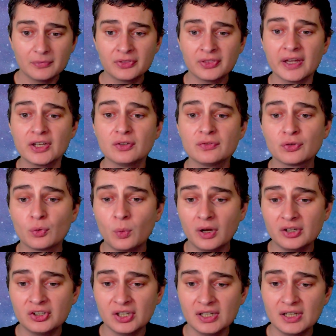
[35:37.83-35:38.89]
thank you for
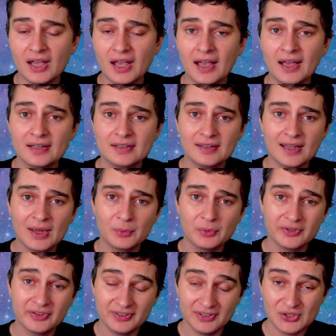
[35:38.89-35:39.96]
watching, and I will
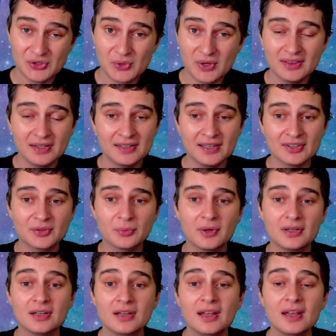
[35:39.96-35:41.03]
see you in the next
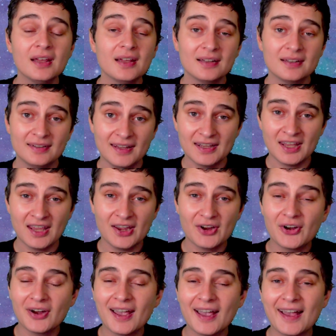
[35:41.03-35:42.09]
one. Take
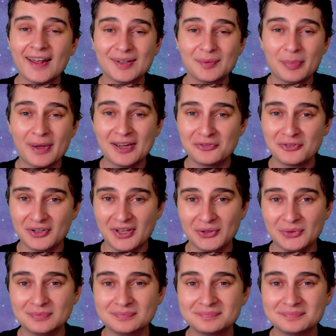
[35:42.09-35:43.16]
care and bye for now.